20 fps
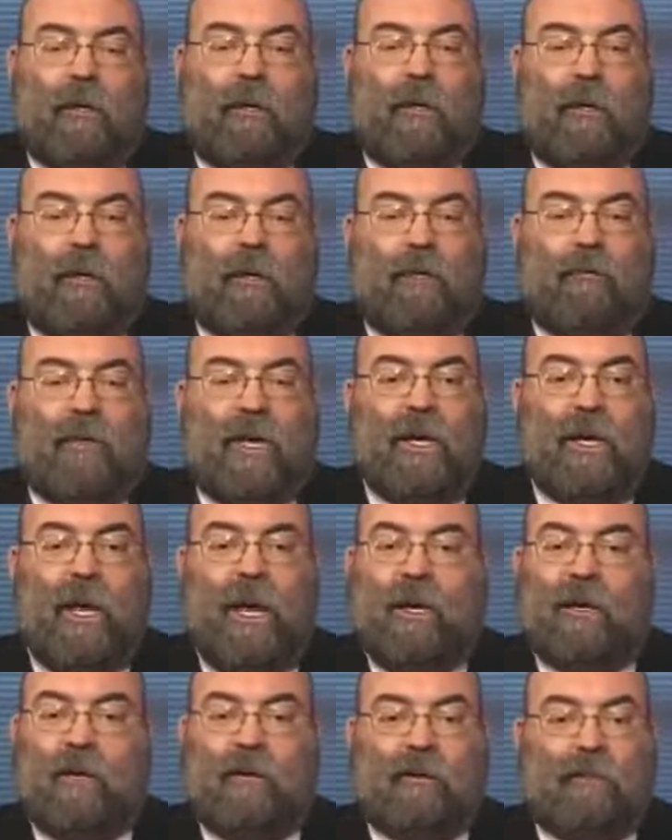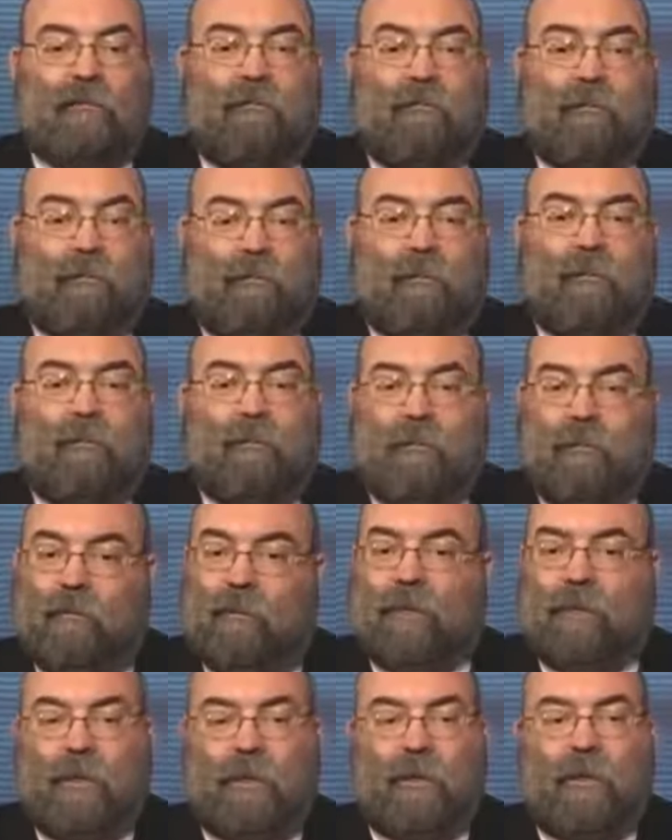I know
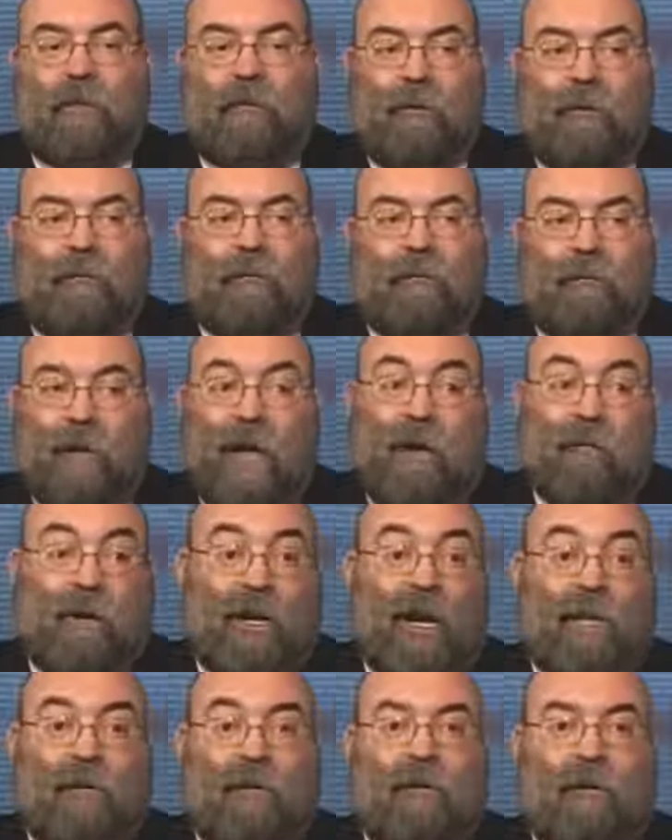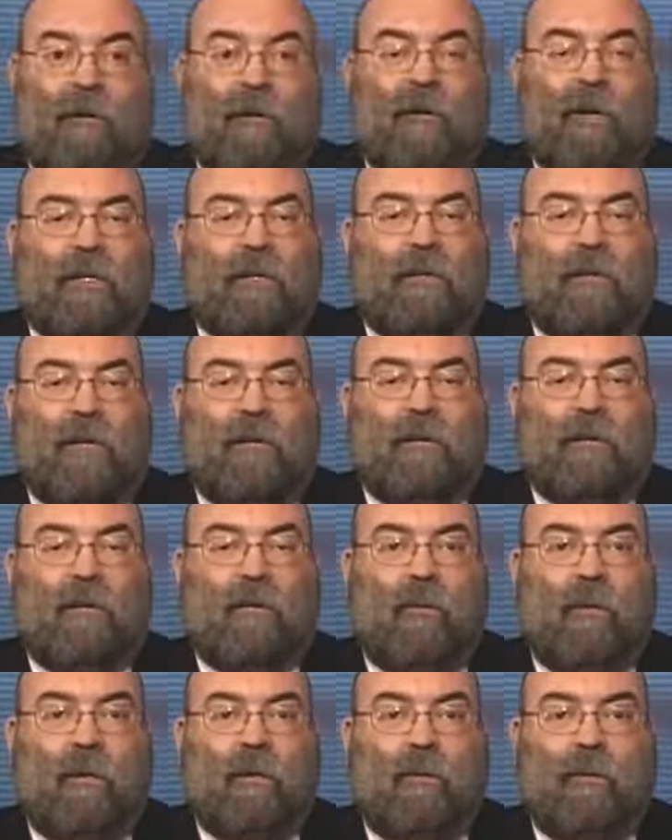certainly what I think are the best traders in
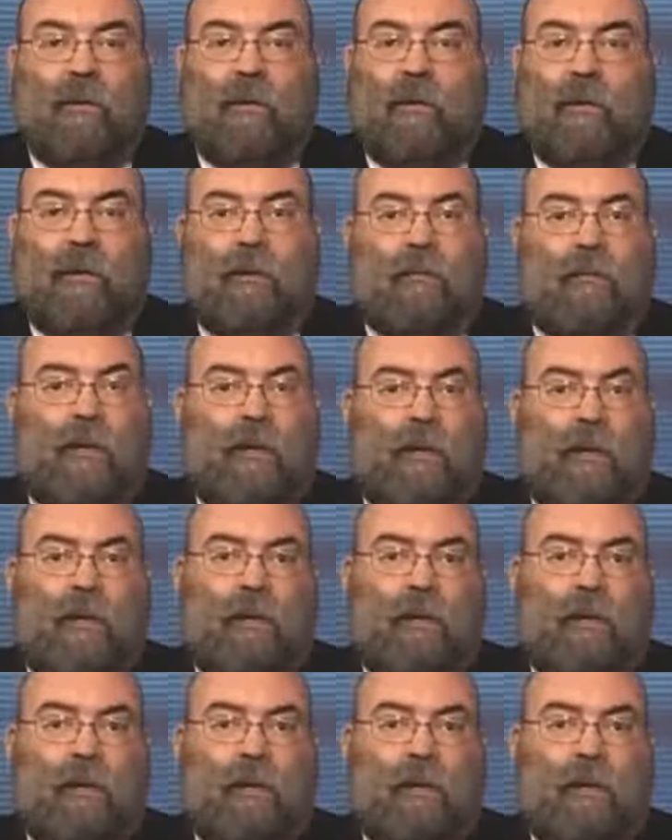the world.